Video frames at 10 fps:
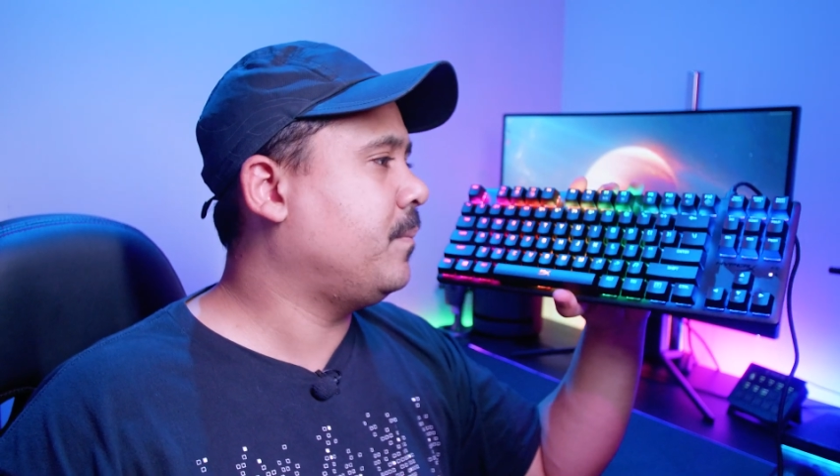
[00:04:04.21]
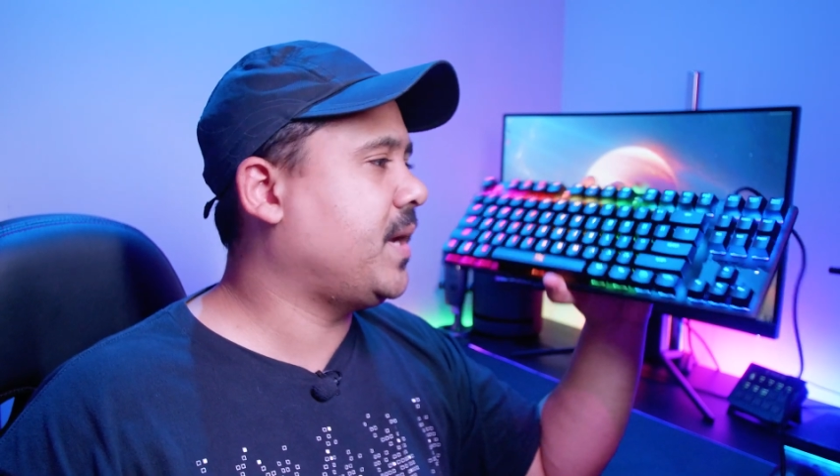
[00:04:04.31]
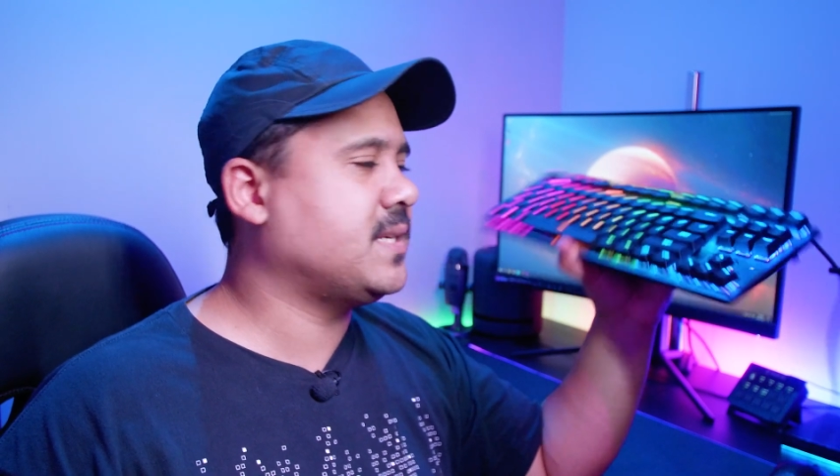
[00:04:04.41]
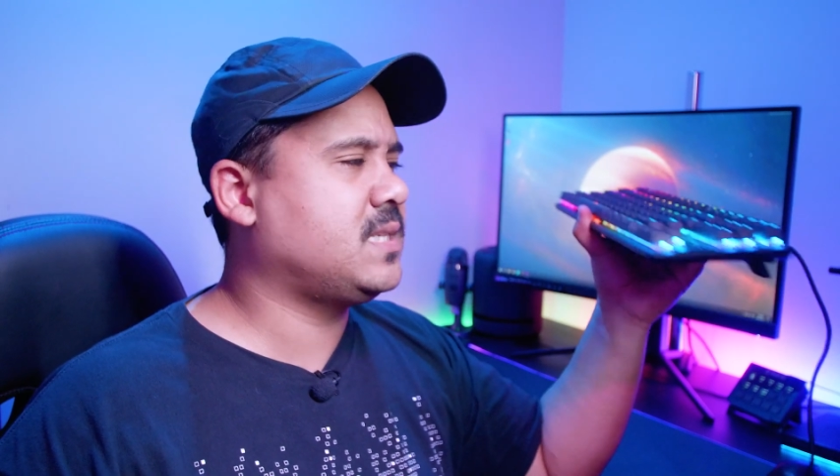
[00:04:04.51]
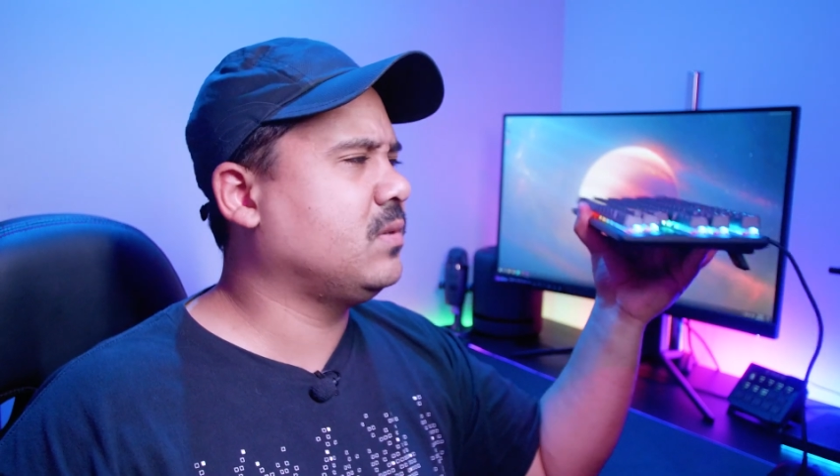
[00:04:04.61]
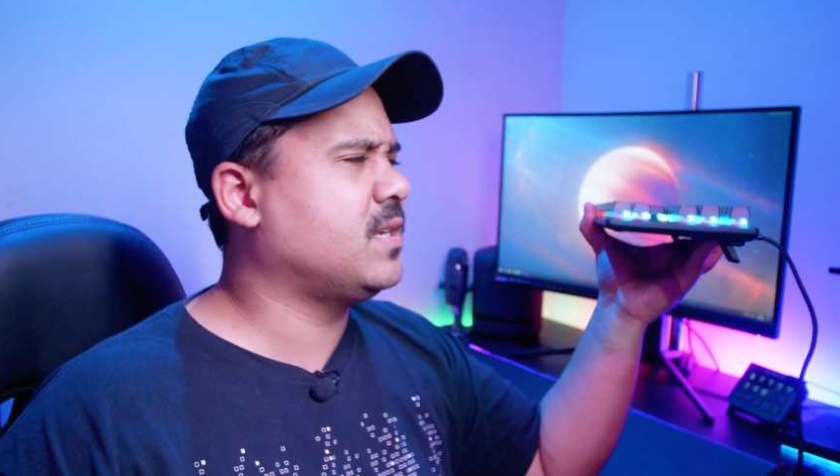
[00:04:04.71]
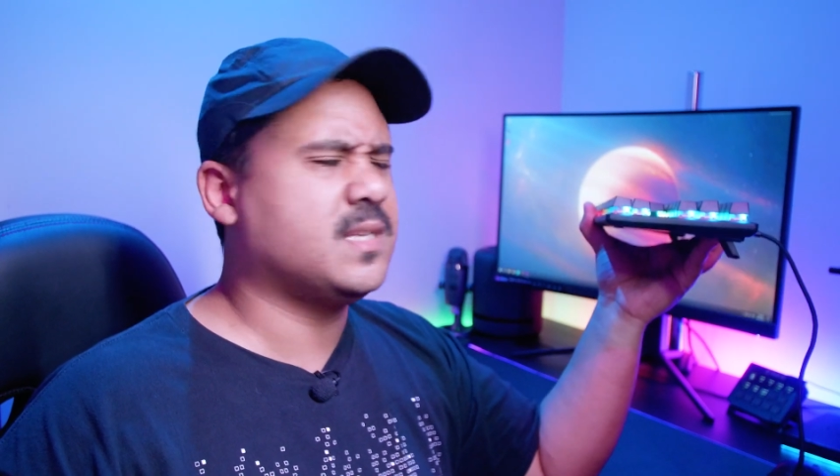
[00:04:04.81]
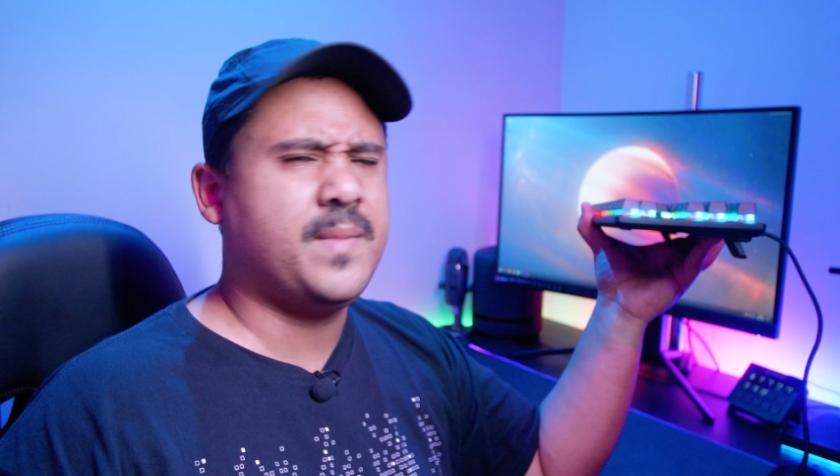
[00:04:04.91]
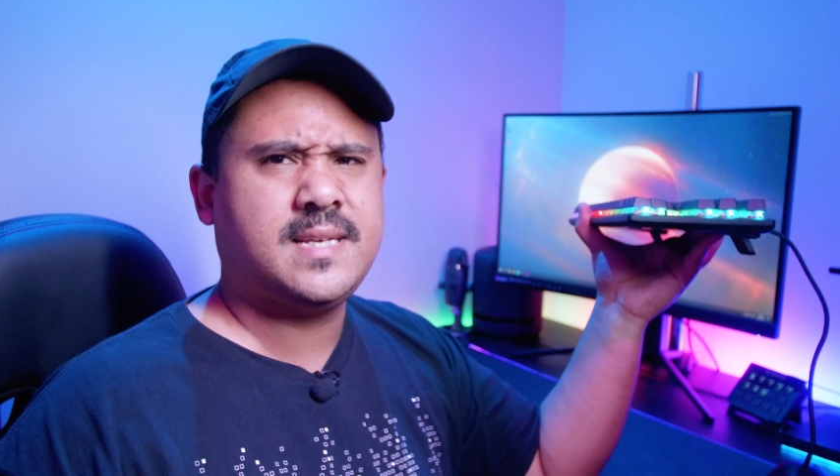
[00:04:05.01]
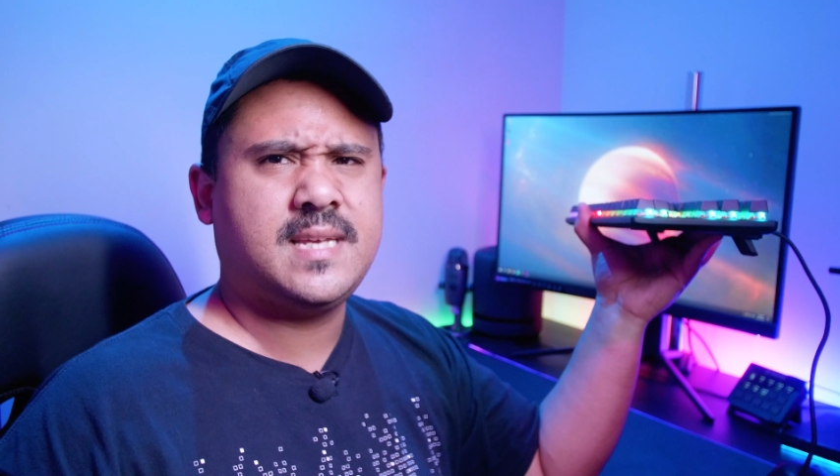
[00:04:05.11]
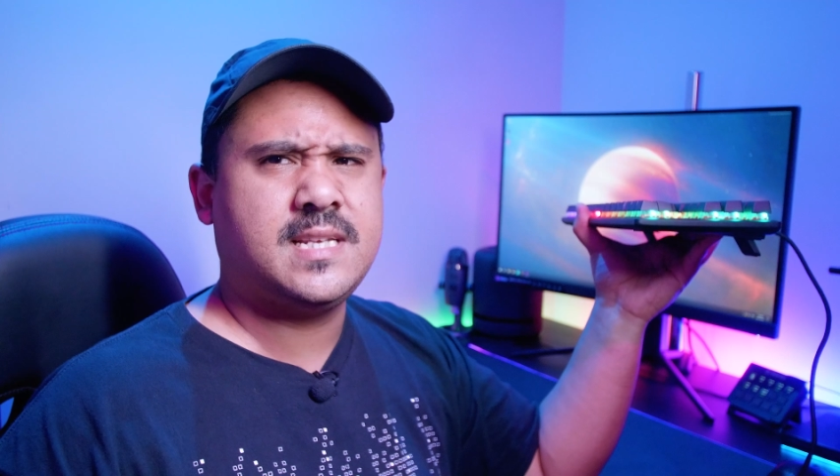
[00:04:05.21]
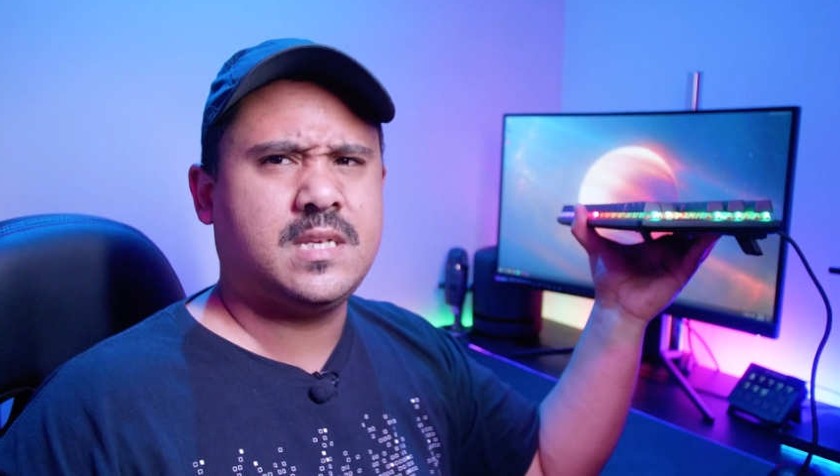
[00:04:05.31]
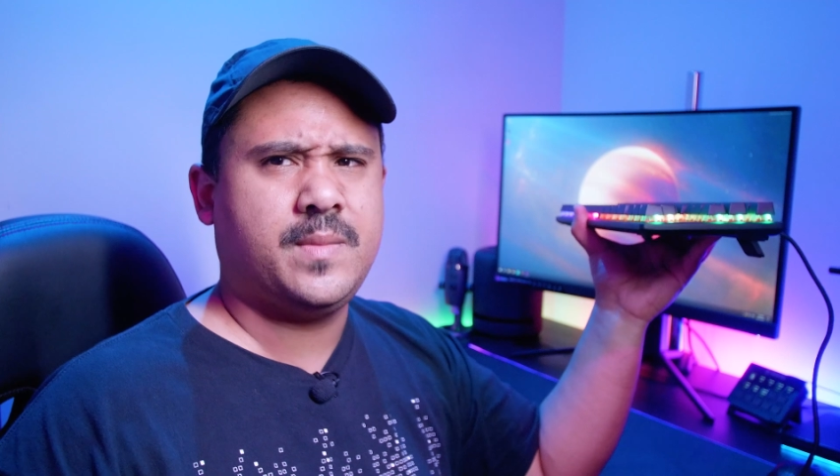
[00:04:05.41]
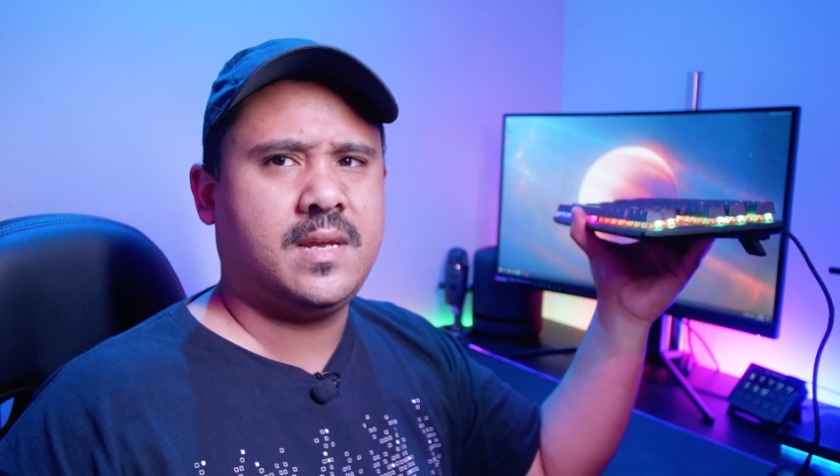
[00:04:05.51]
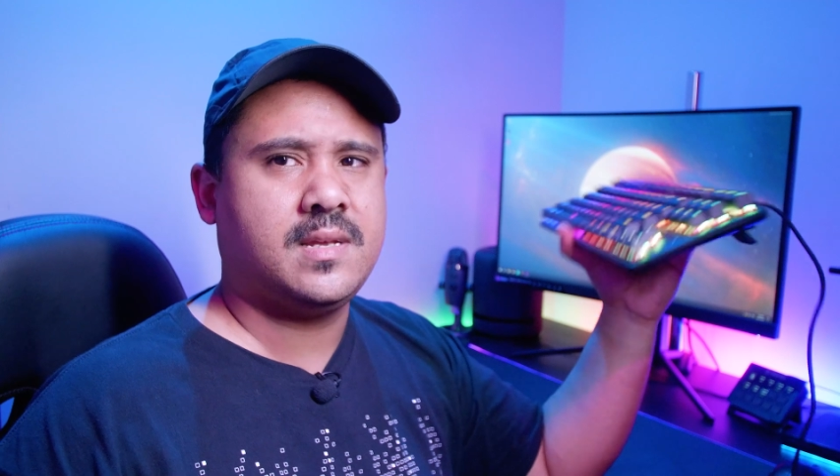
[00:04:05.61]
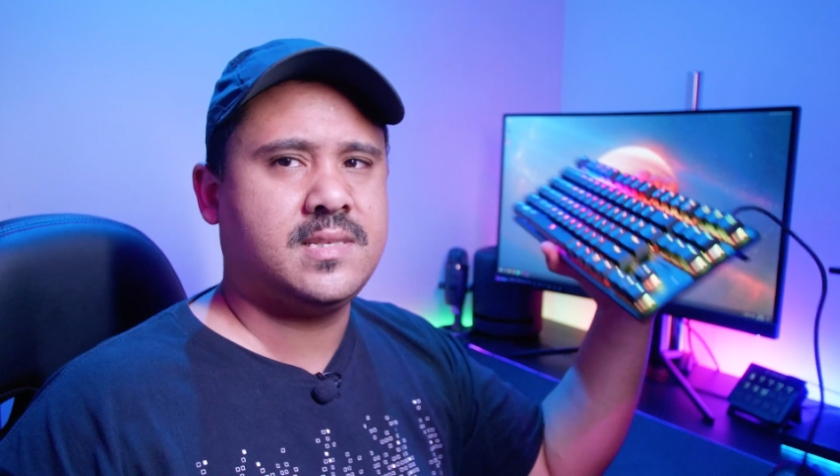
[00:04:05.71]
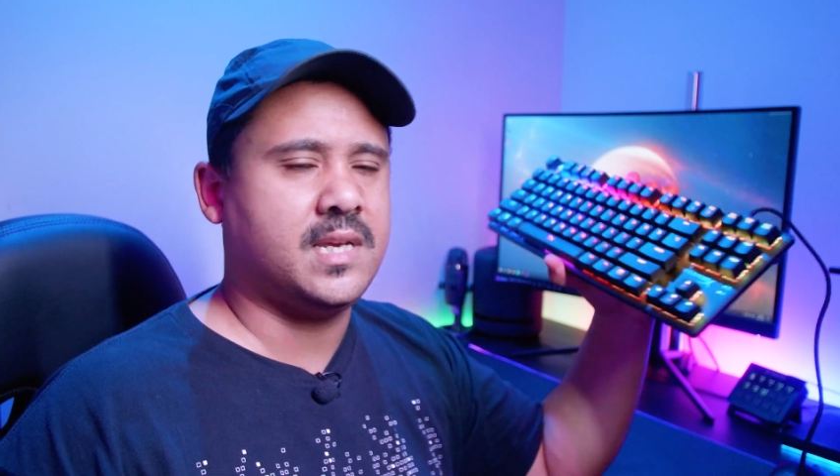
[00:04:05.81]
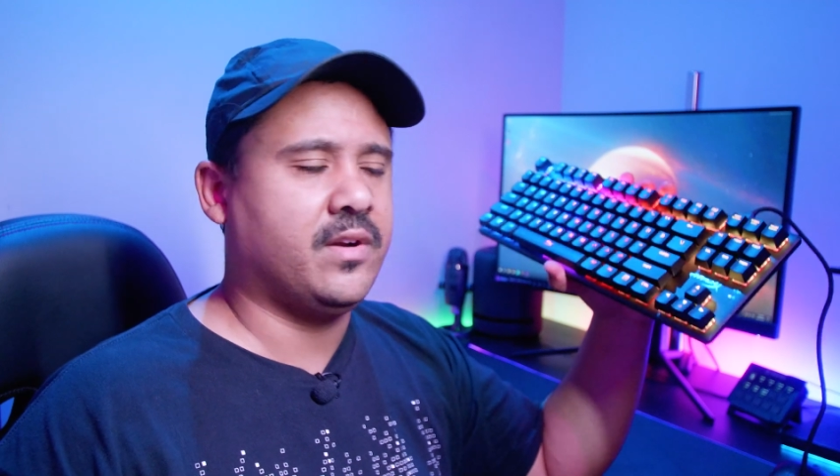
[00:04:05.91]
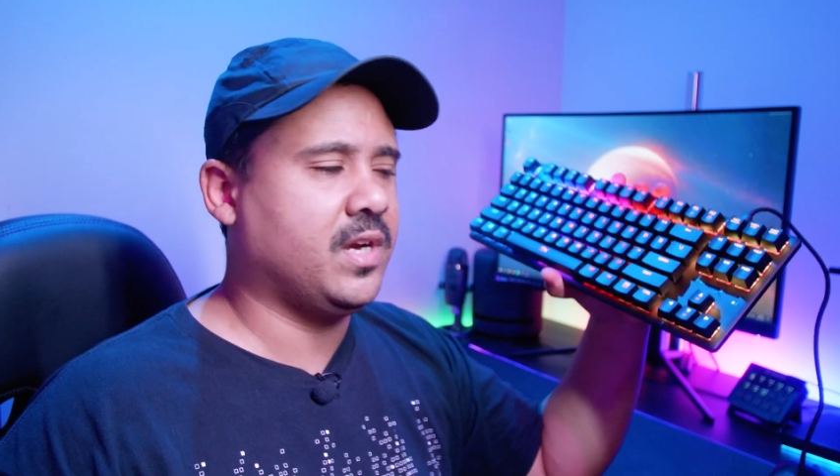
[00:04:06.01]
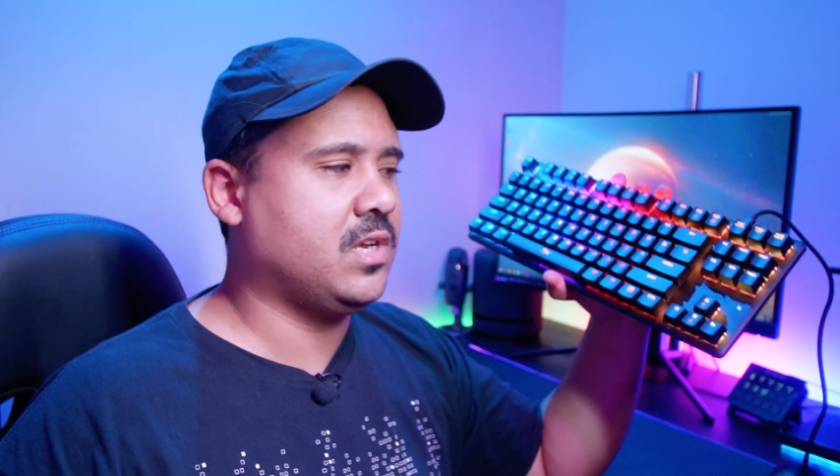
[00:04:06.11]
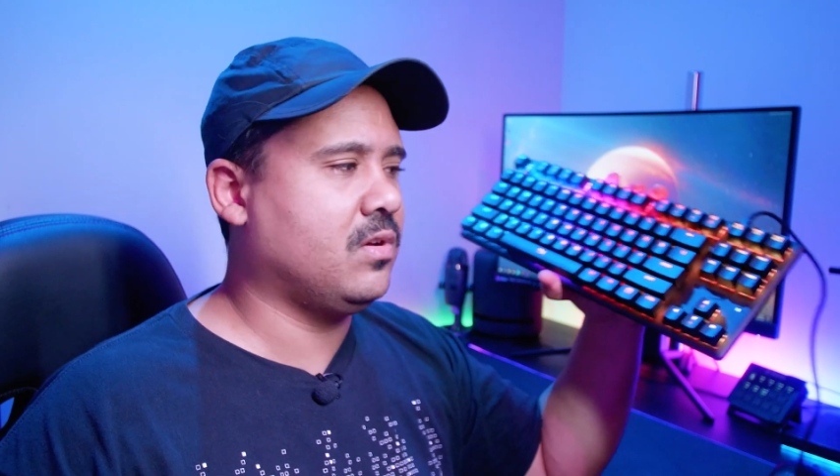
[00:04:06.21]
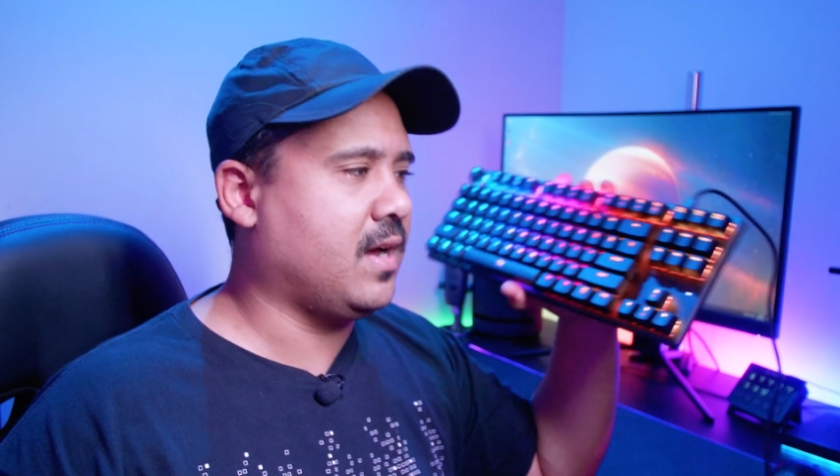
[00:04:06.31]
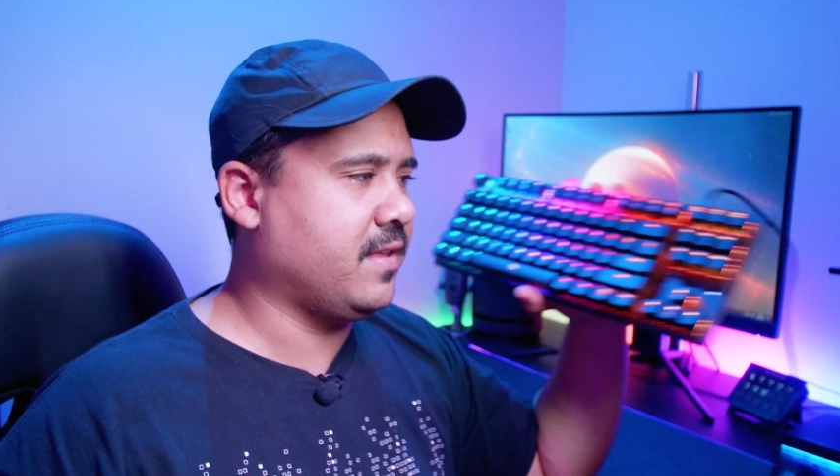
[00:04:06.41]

but it still doesn't make sense to me considering your